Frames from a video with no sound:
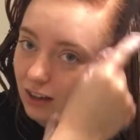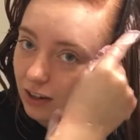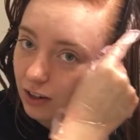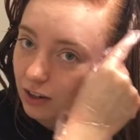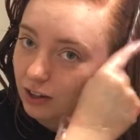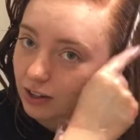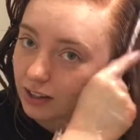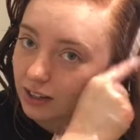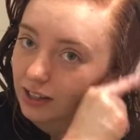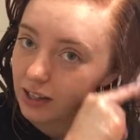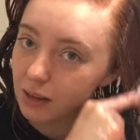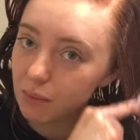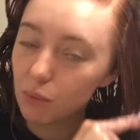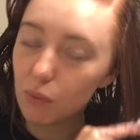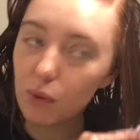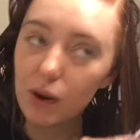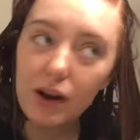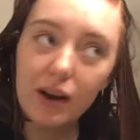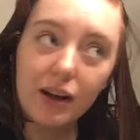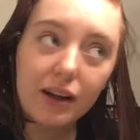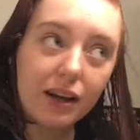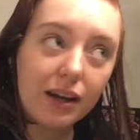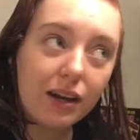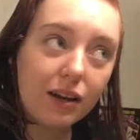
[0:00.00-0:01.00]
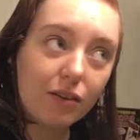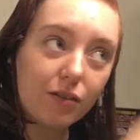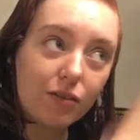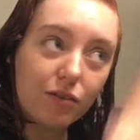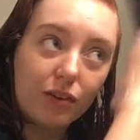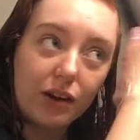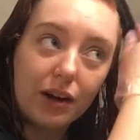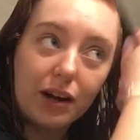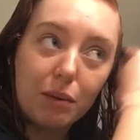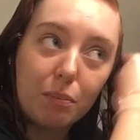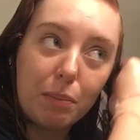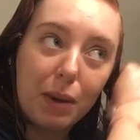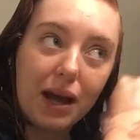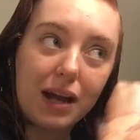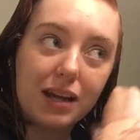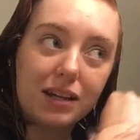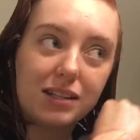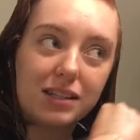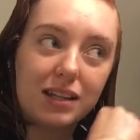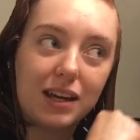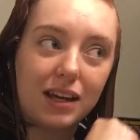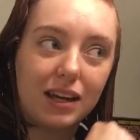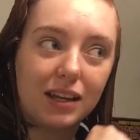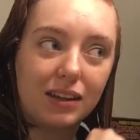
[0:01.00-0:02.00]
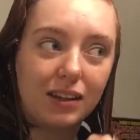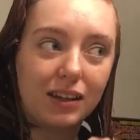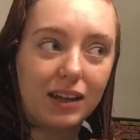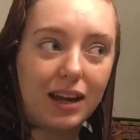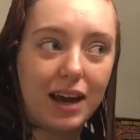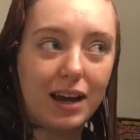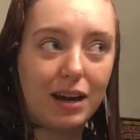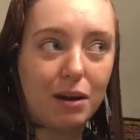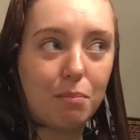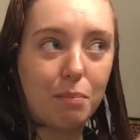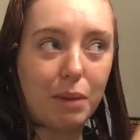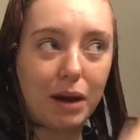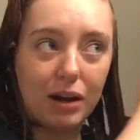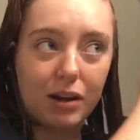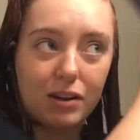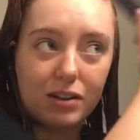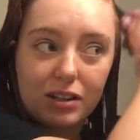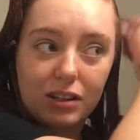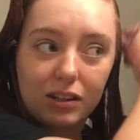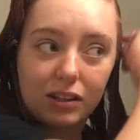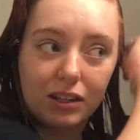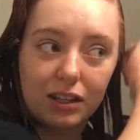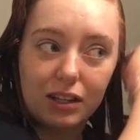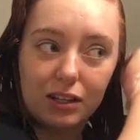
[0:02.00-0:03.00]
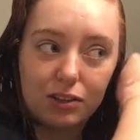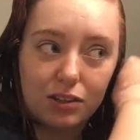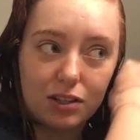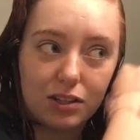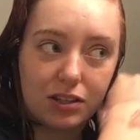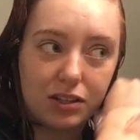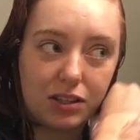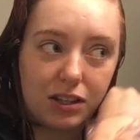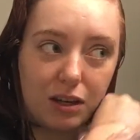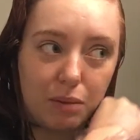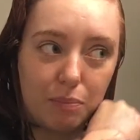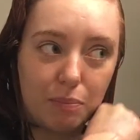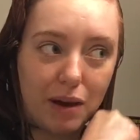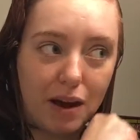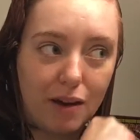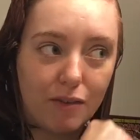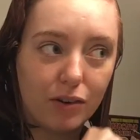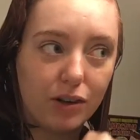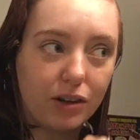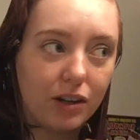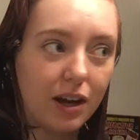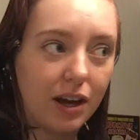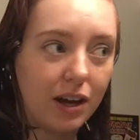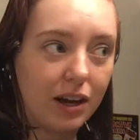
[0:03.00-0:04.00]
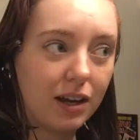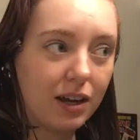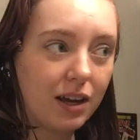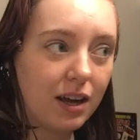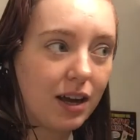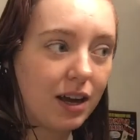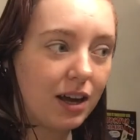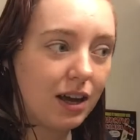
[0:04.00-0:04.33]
could keep wearing it very painstakingly and embarrassingly to sleep every night.